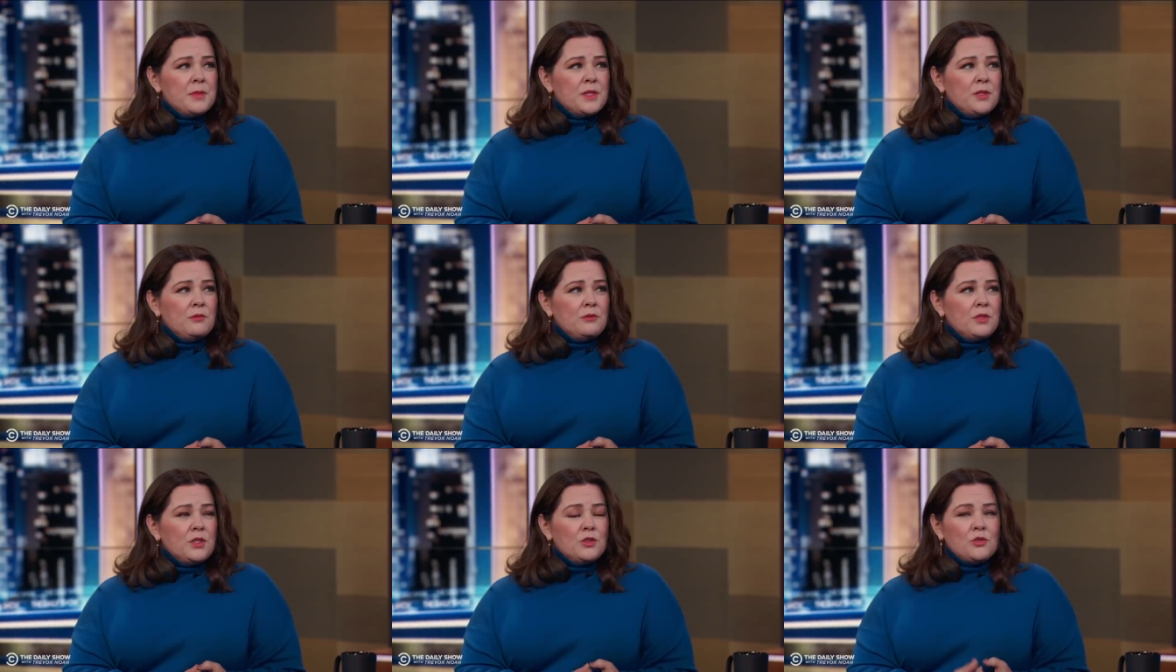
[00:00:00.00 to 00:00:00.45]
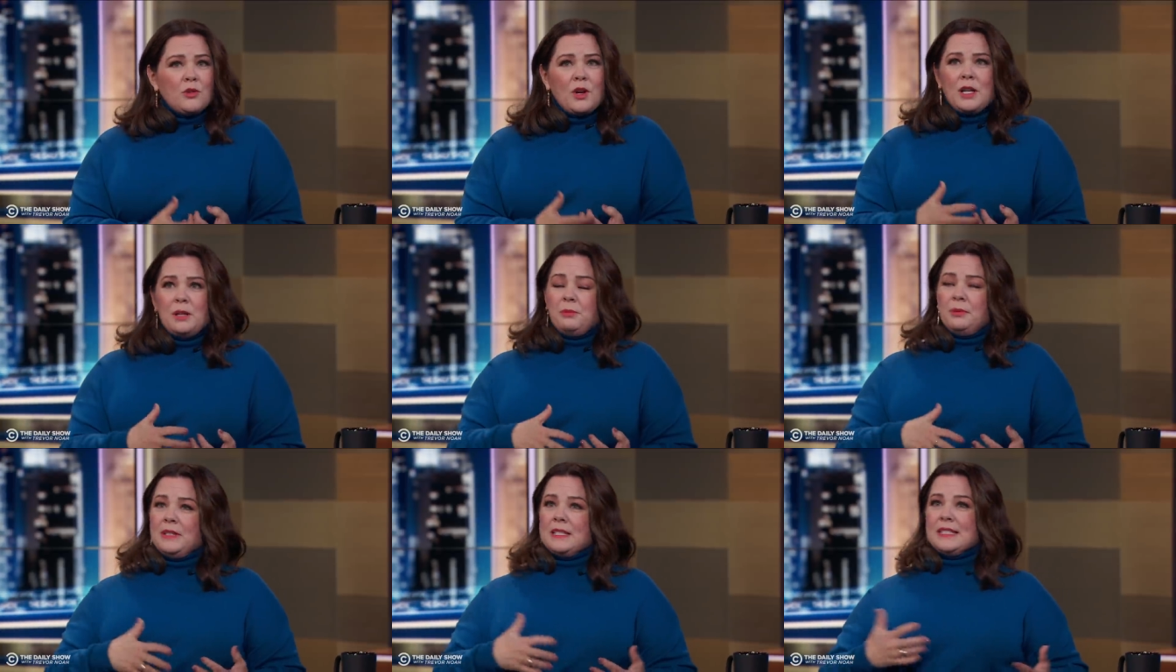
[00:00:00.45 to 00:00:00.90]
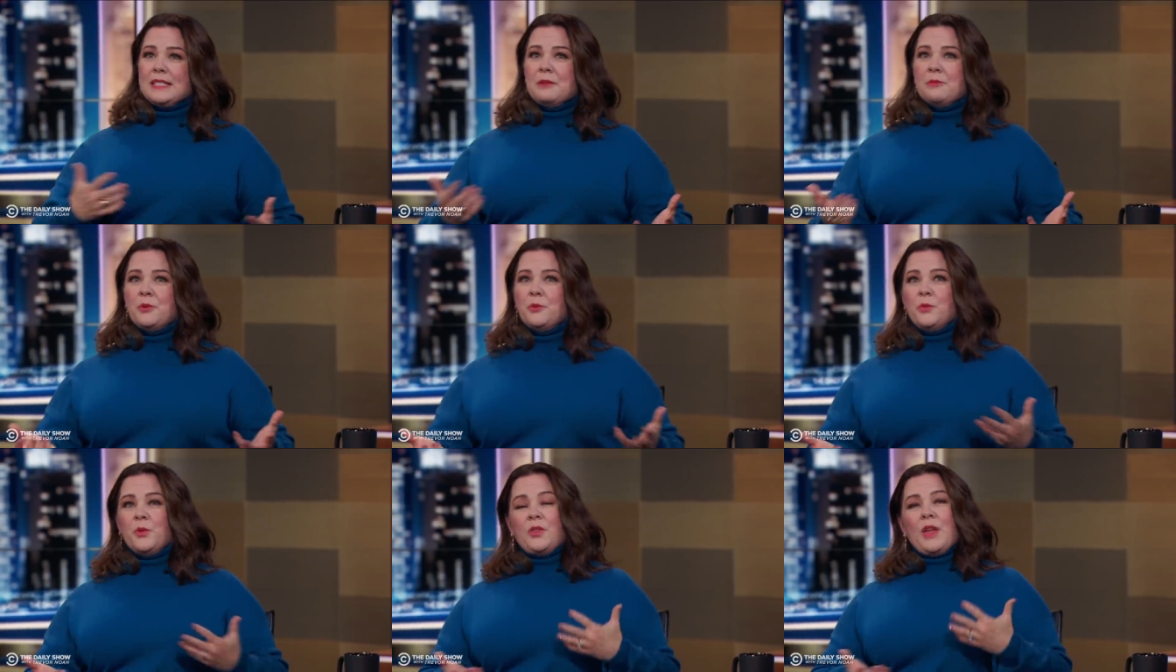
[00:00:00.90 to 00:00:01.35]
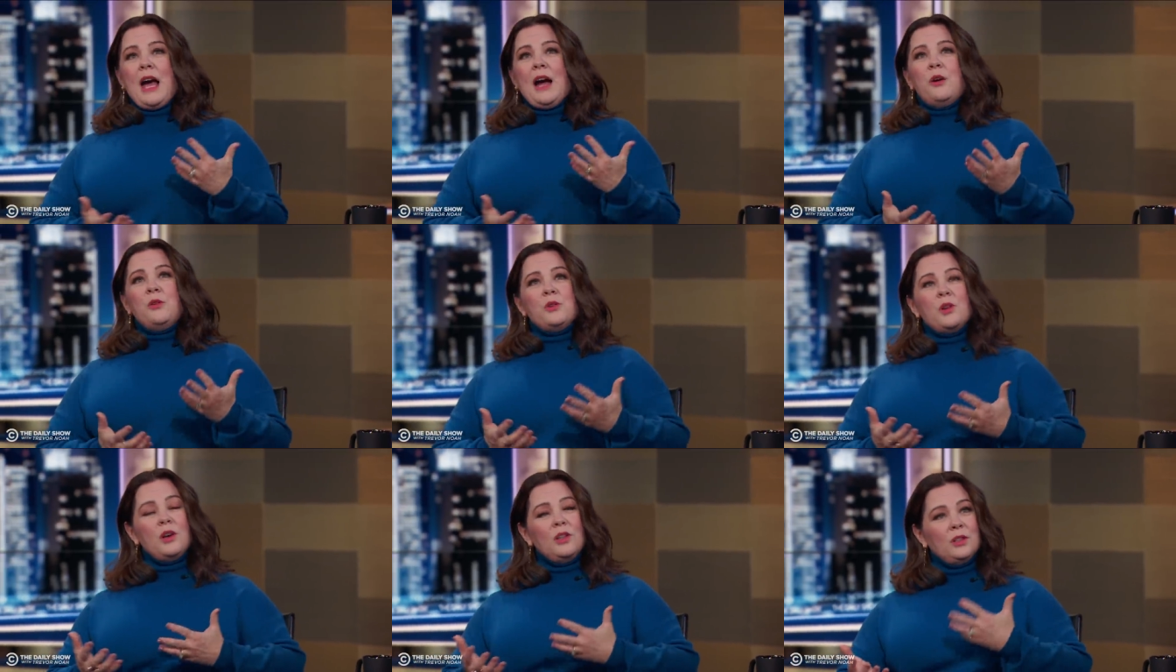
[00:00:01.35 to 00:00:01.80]
So to try to play someone
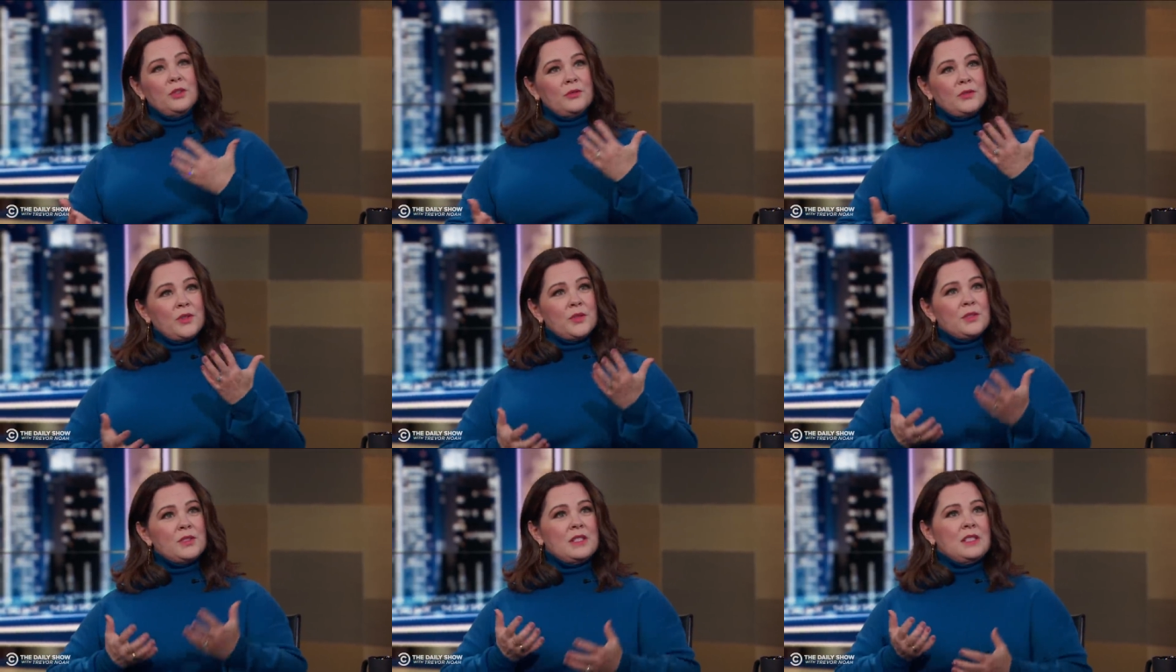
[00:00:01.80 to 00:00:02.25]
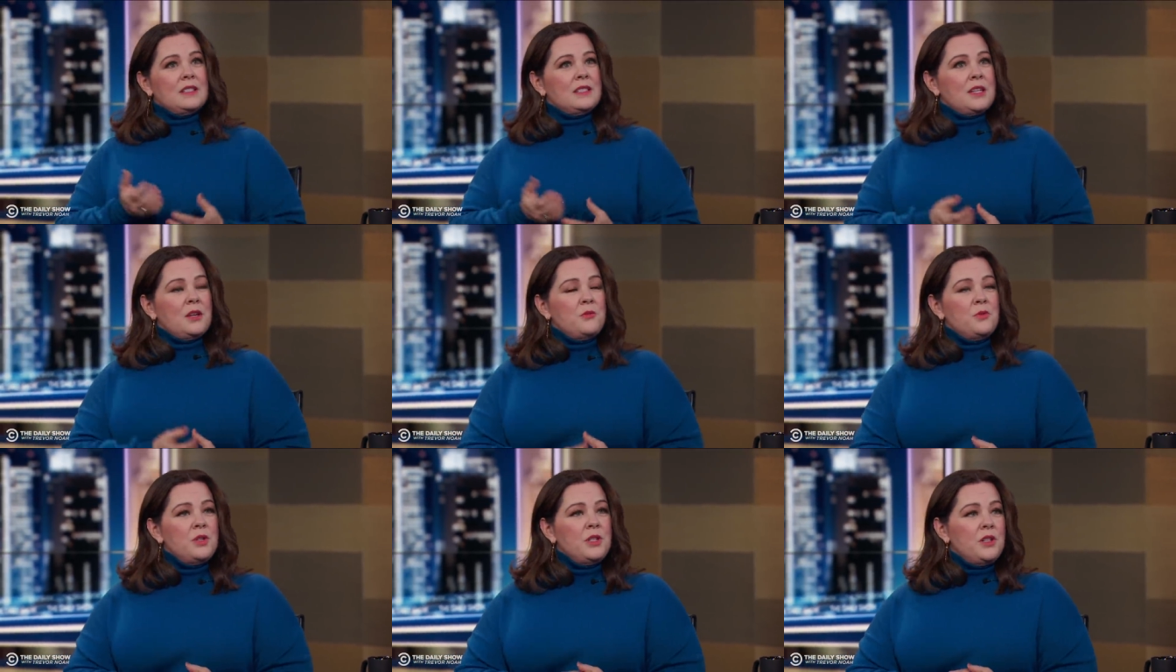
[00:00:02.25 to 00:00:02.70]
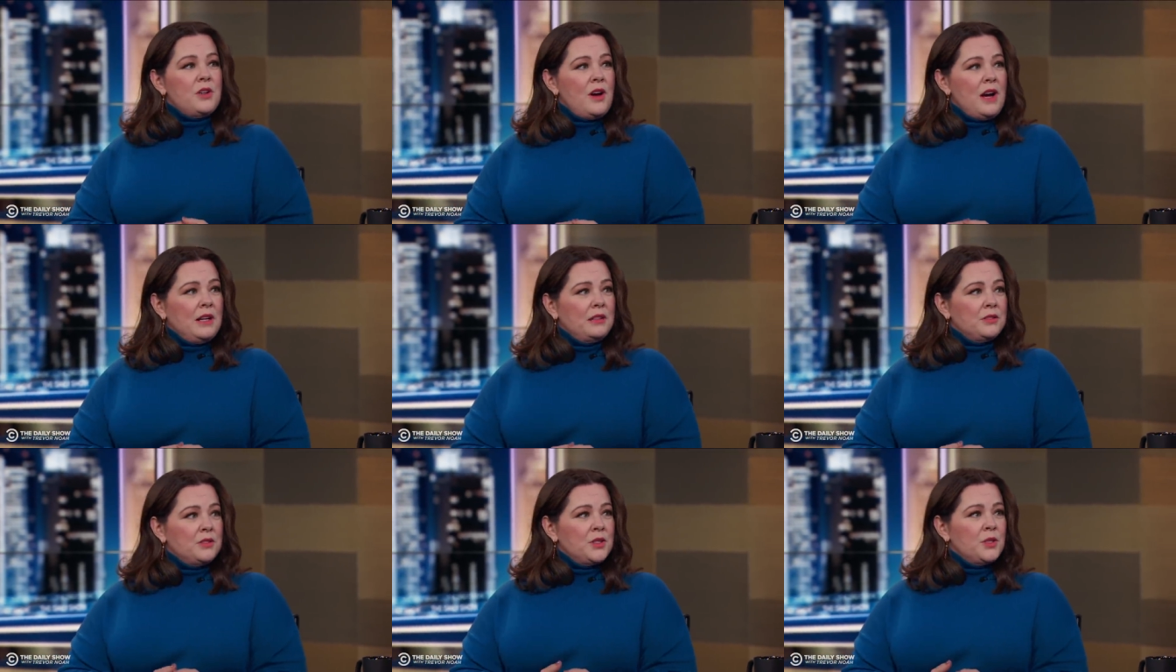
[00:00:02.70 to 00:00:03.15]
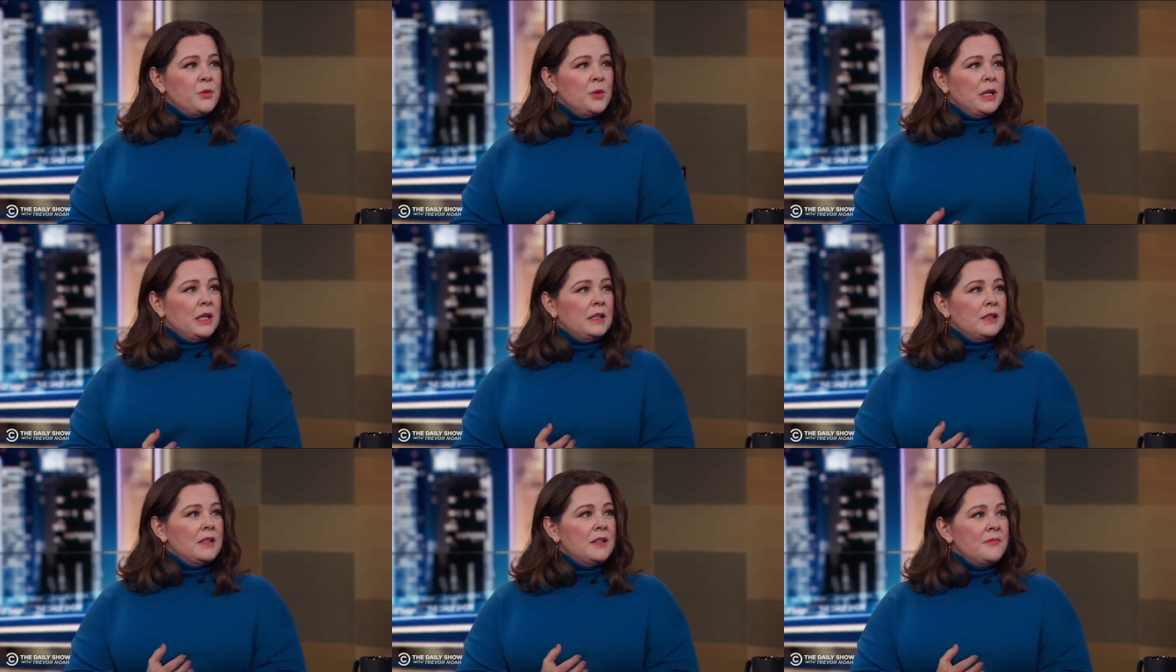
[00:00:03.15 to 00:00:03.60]
without all of those things, I wouldn't know how to do it.